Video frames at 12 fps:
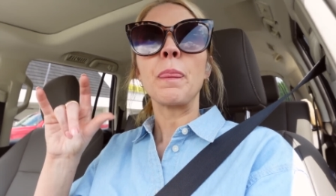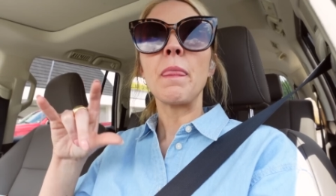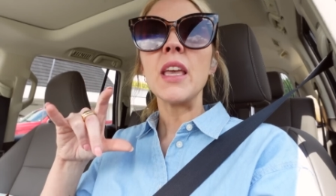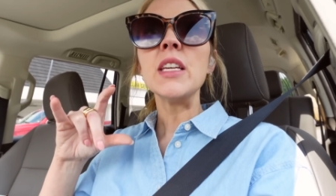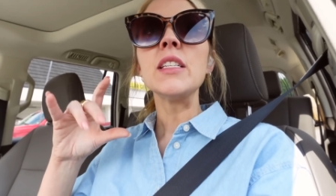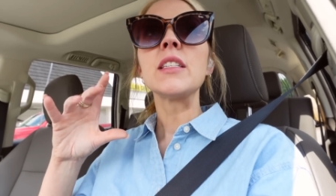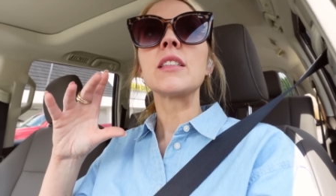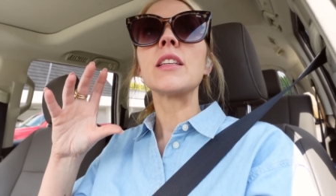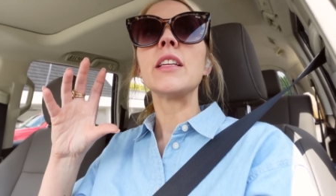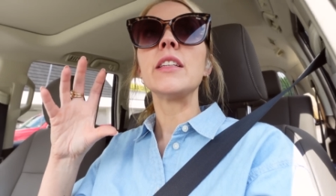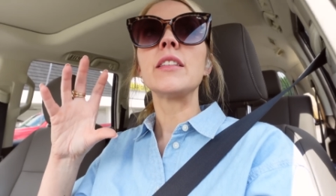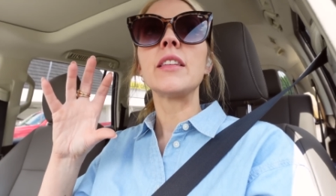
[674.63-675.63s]
is
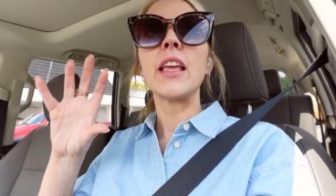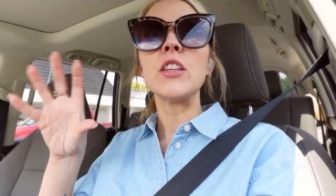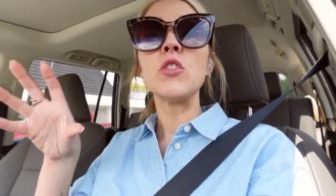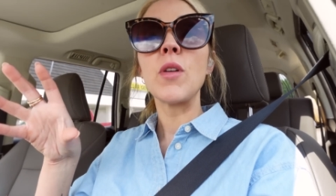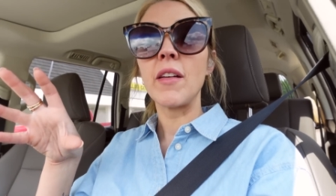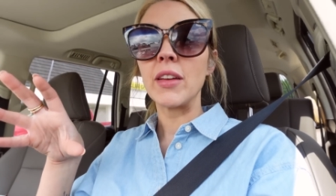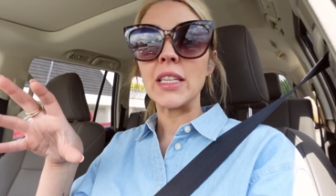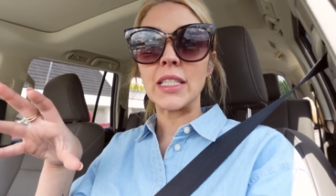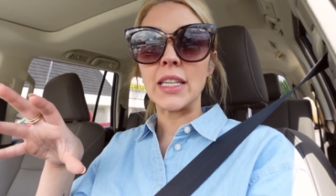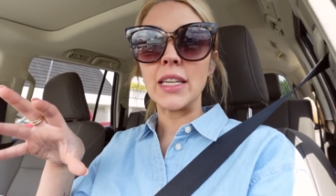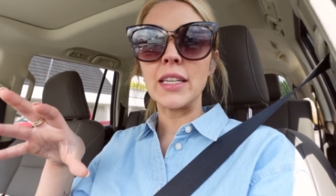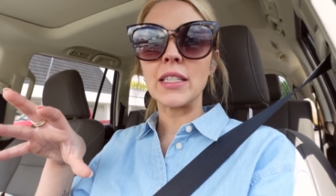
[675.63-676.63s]
uh, they do have
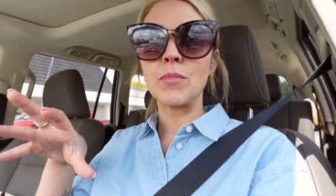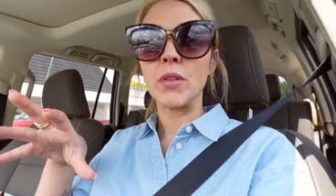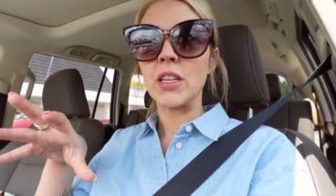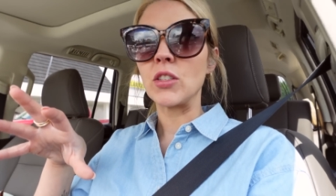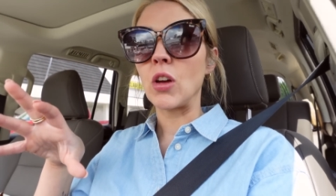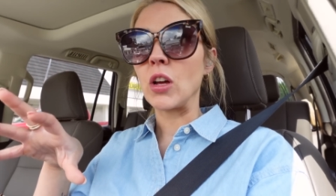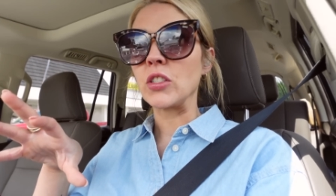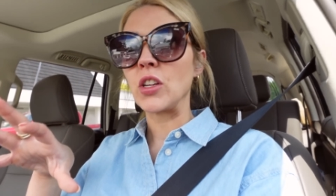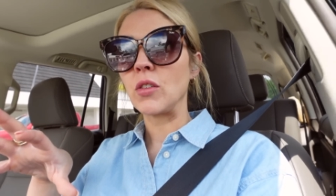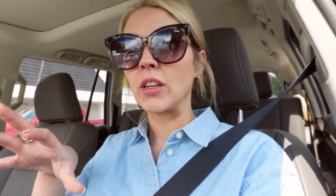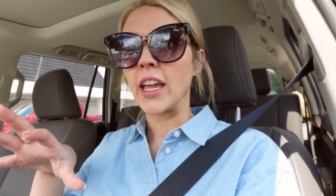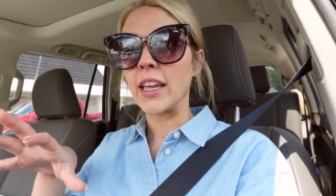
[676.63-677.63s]
antiques, but it's
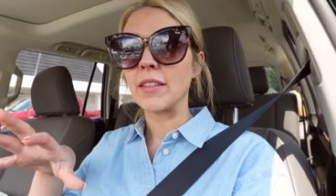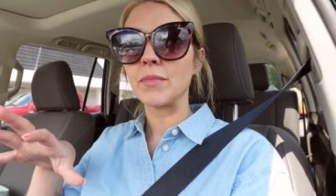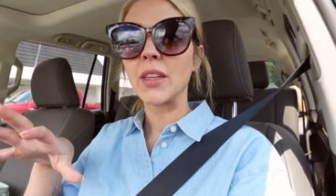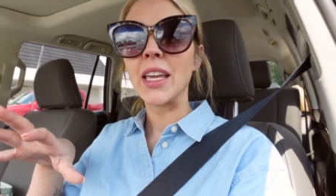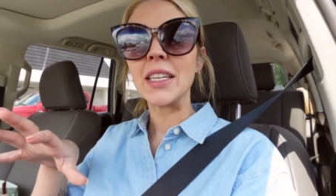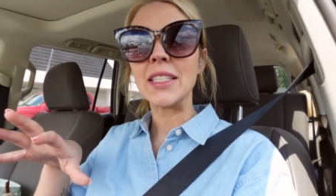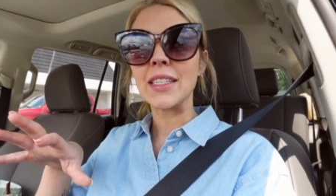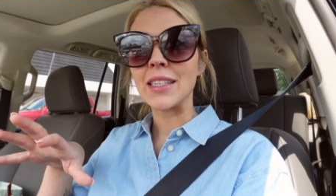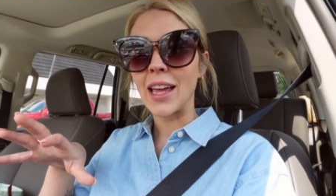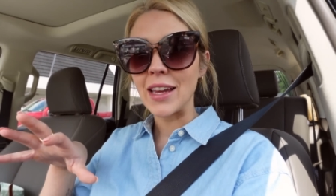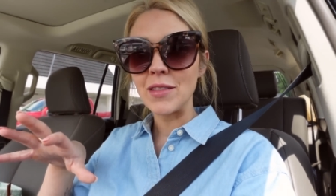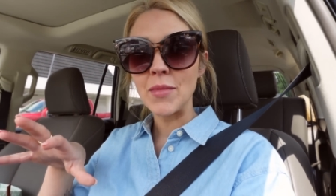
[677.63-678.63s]
also like
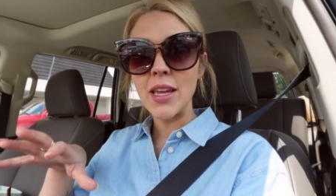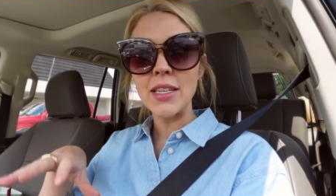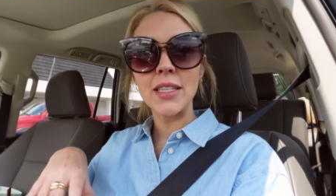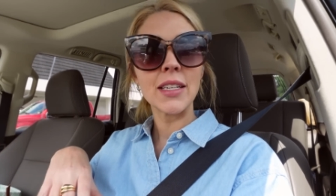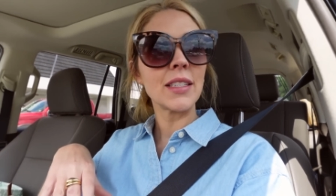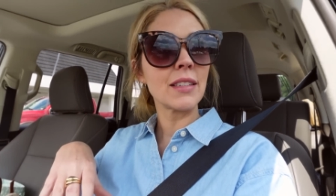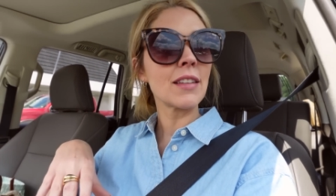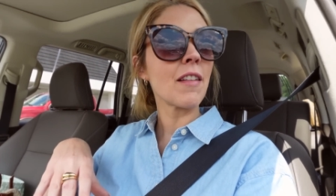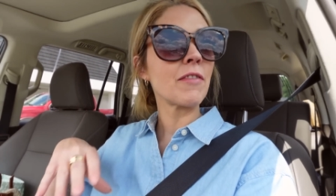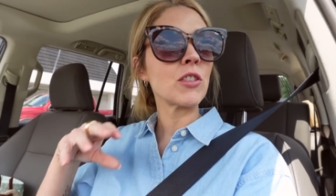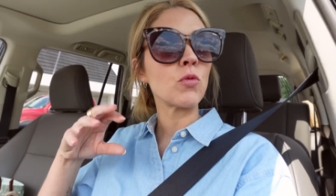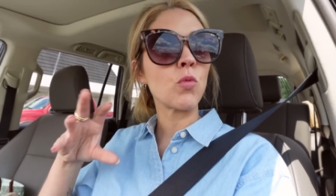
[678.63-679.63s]
consignment and
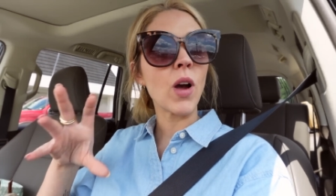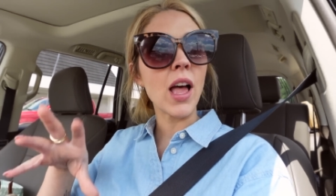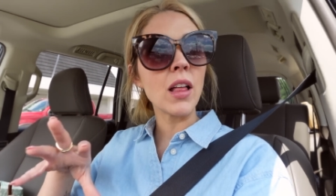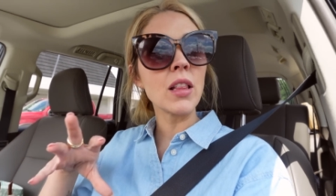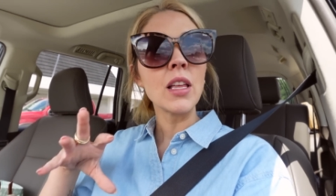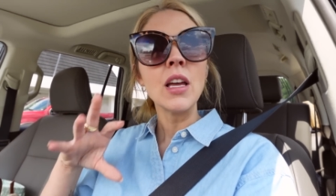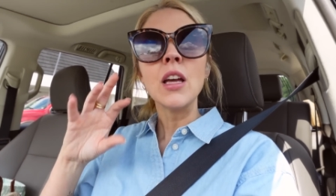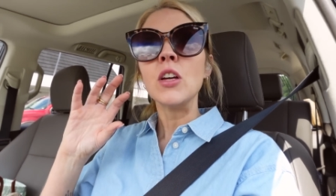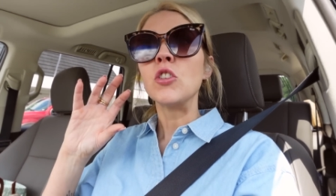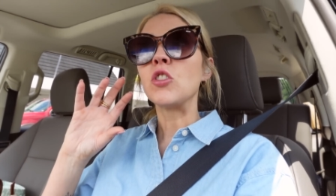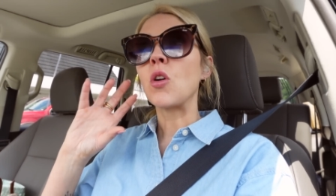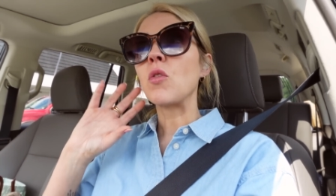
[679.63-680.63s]
stuff as well.
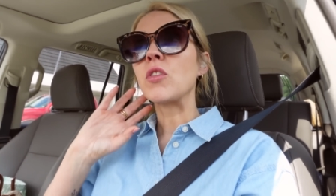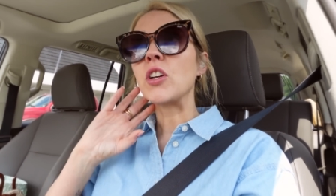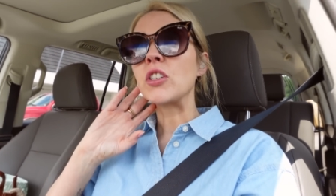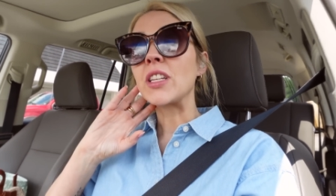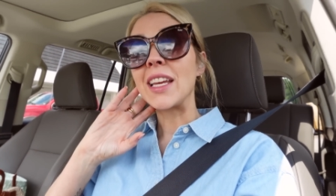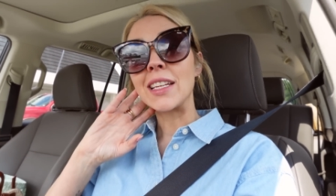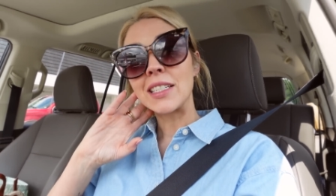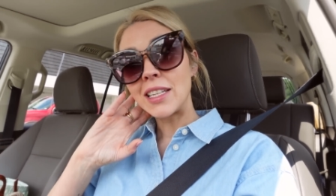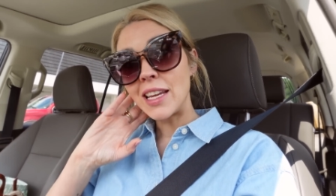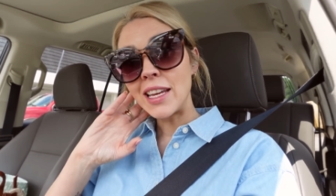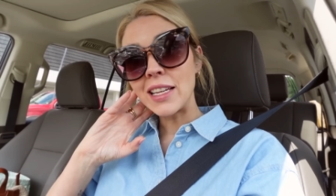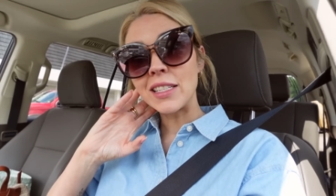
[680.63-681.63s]
So there's
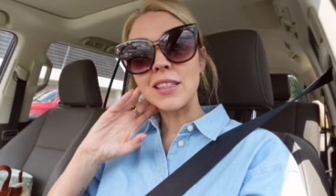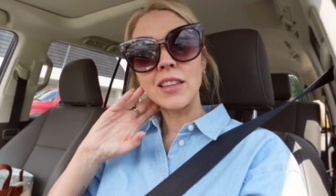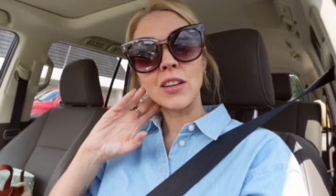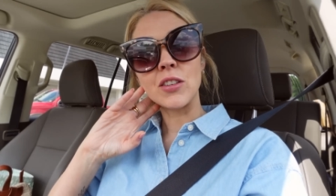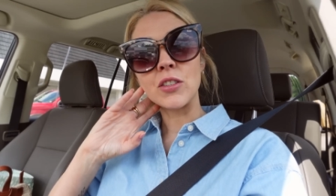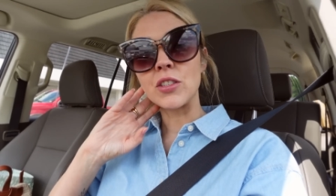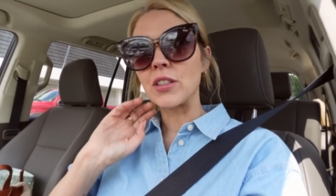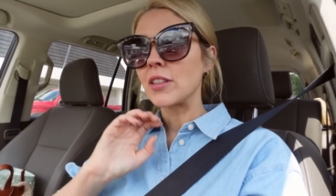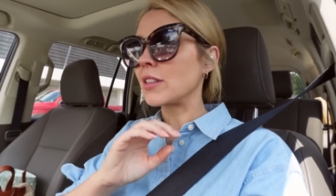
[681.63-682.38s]
antiques, there's